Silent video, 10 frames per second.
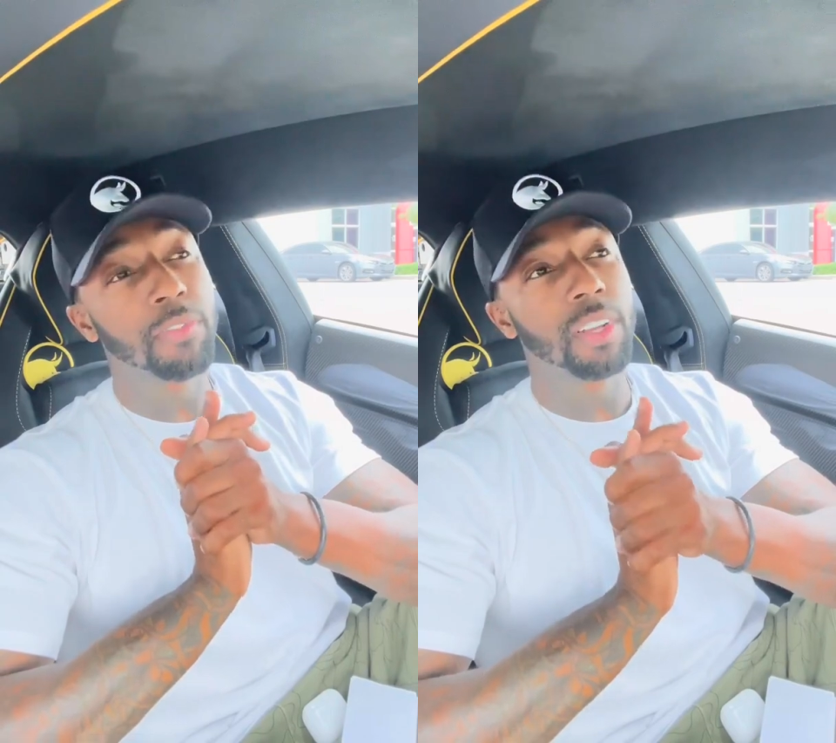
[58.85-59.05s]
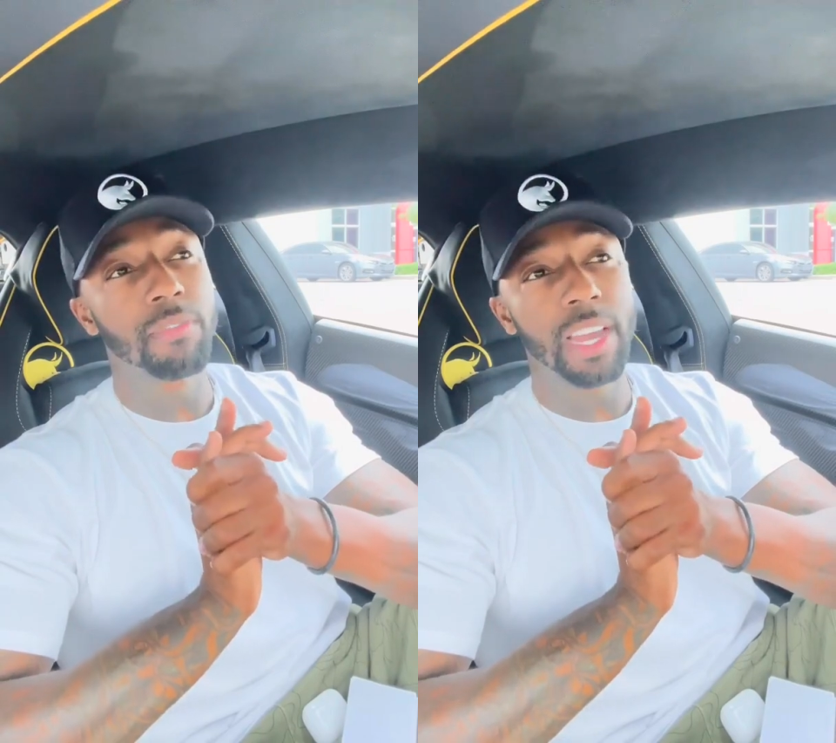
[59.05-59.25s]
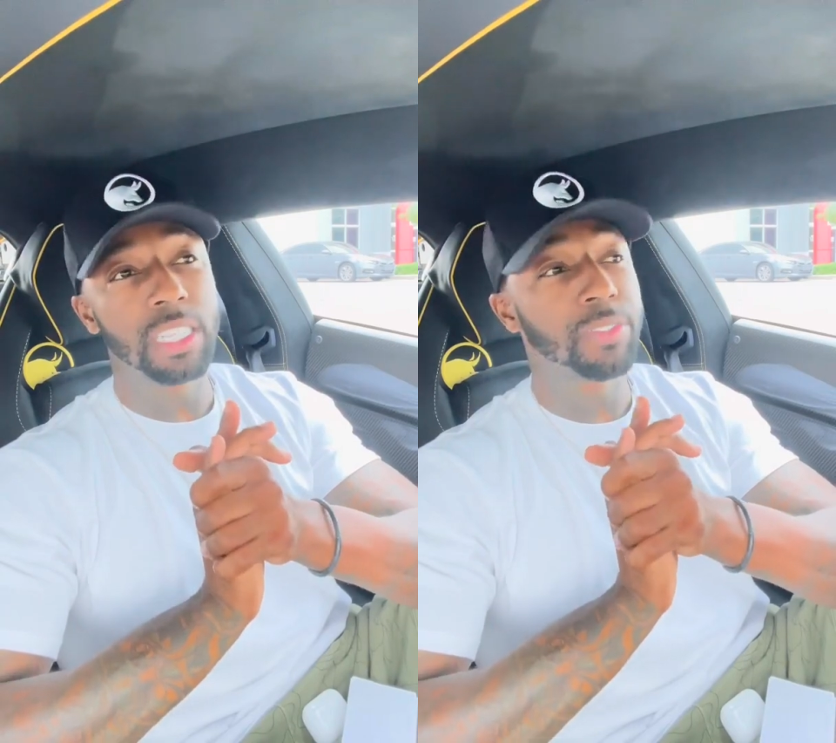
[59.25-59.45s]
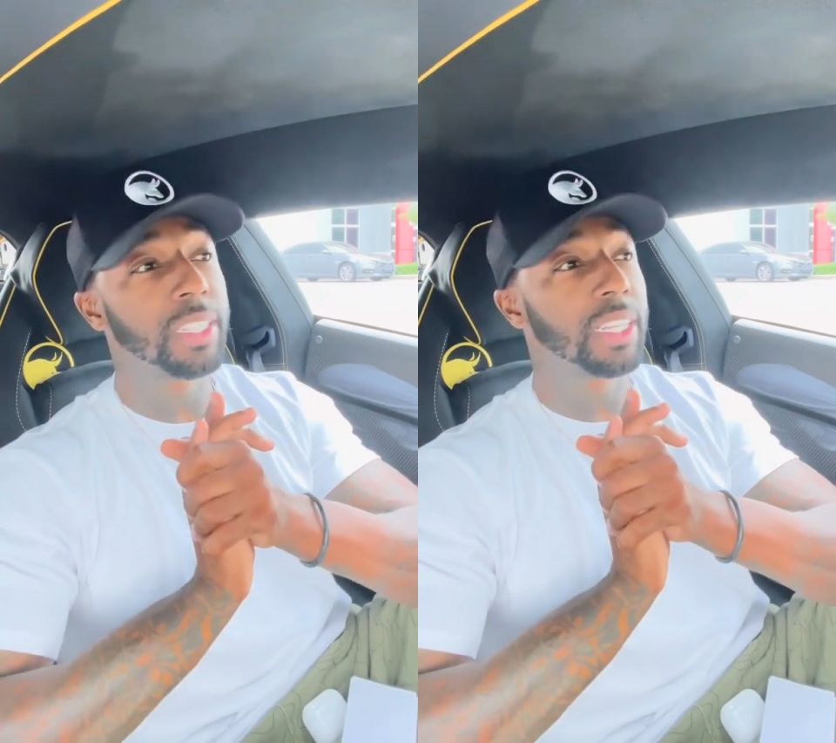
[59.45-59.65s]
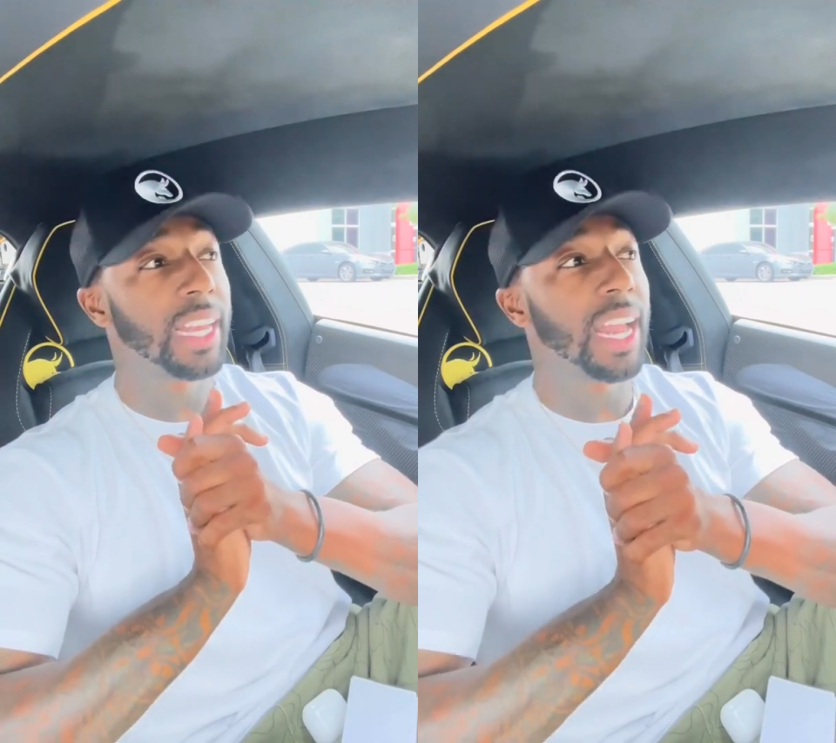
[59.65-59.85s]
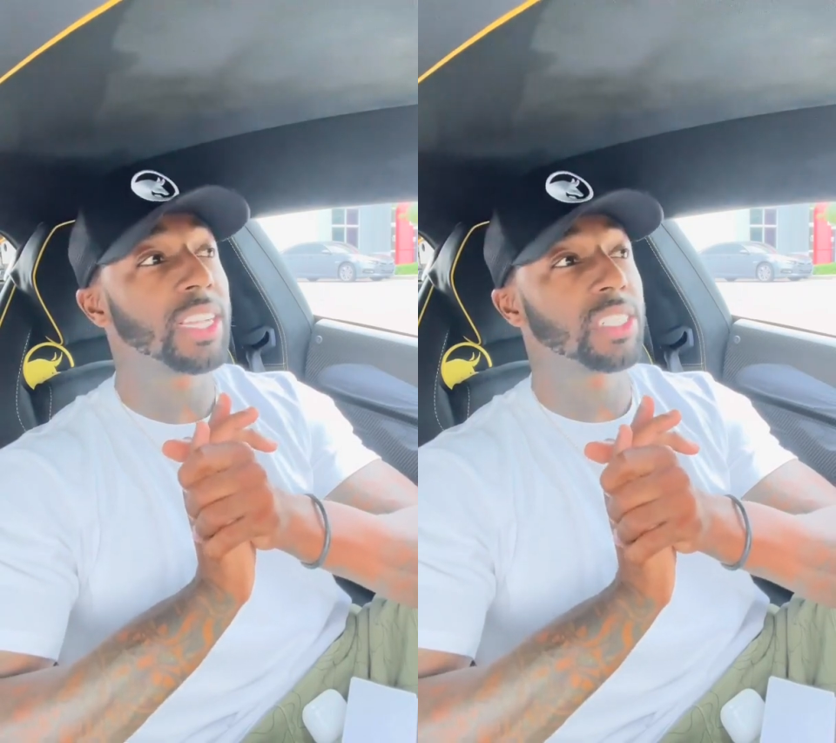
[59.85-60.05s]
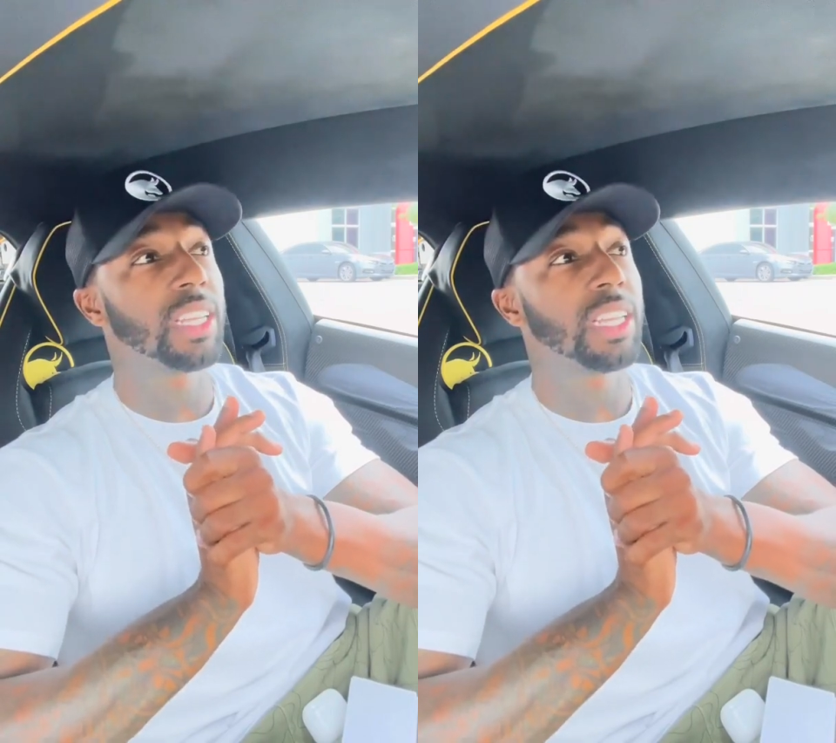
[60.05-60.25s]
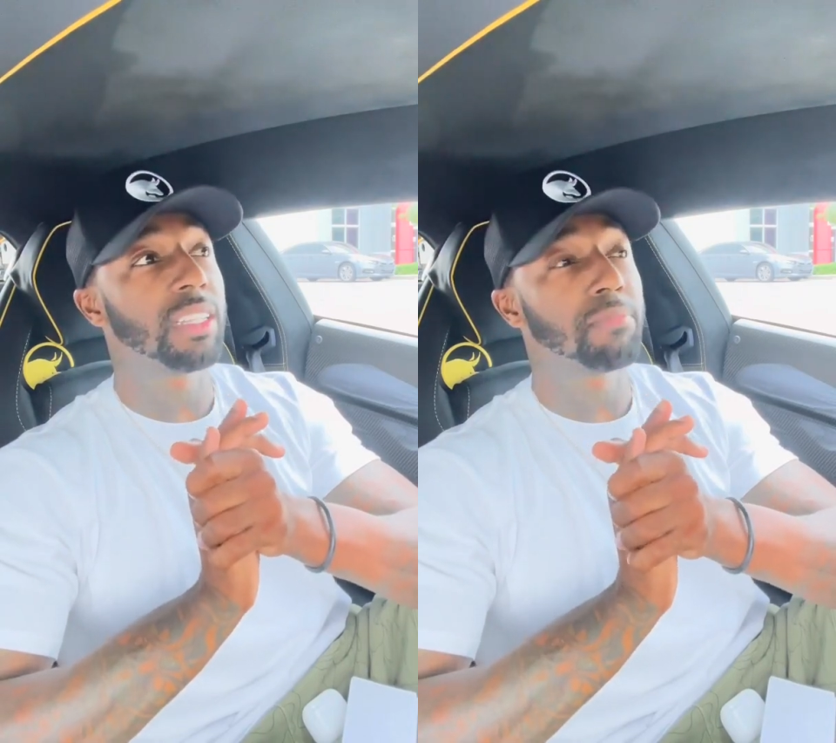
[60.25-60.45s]
full advantage of it and
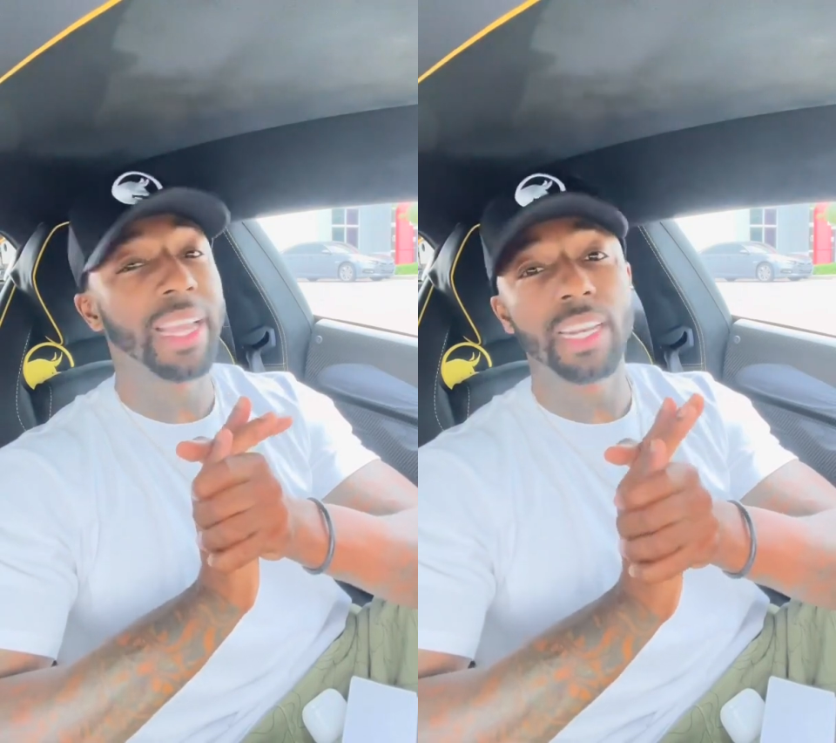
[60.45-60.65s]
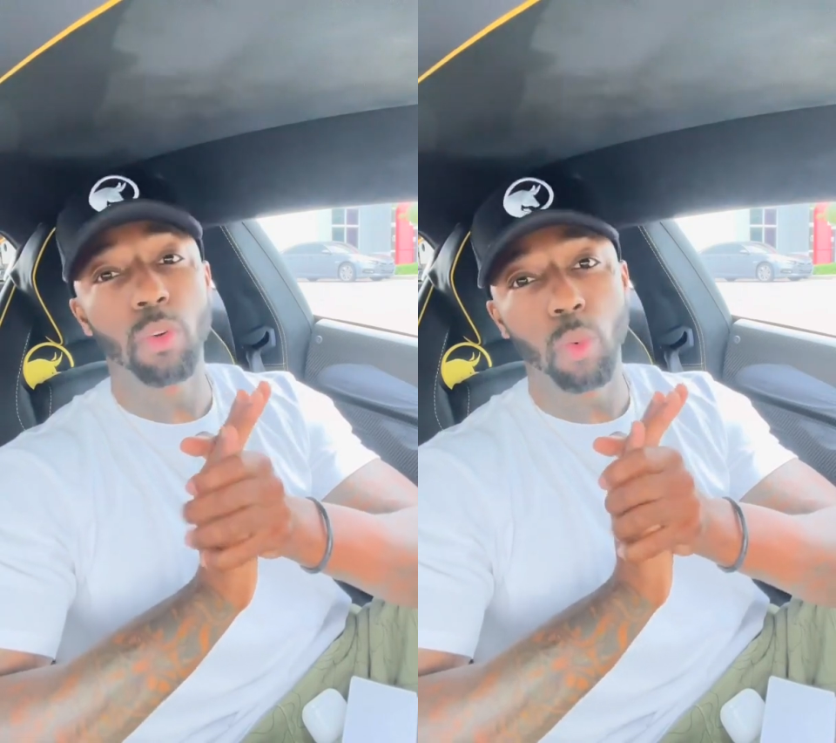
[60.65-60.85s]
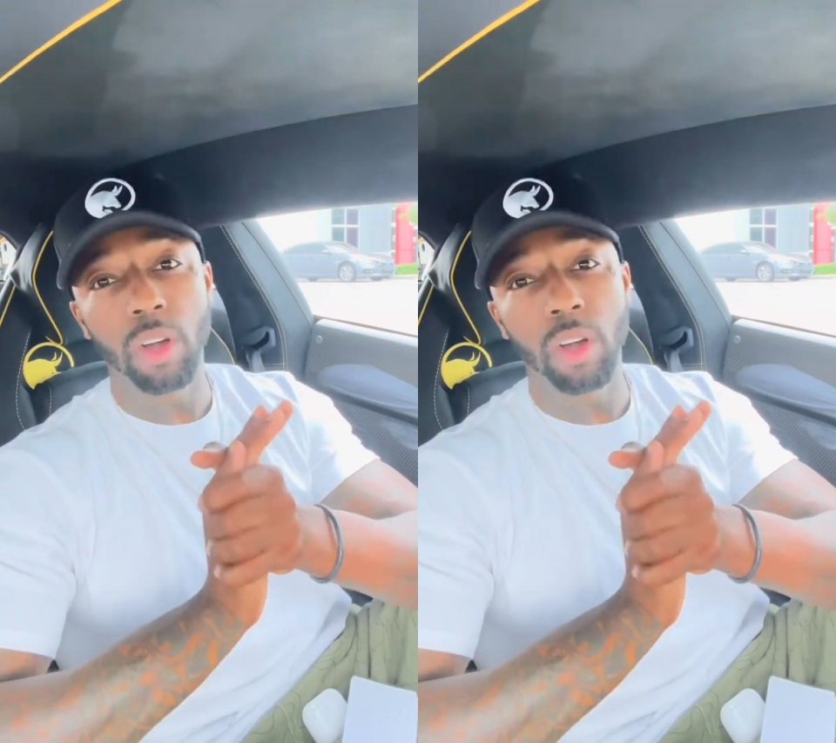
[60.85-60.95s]
actually making it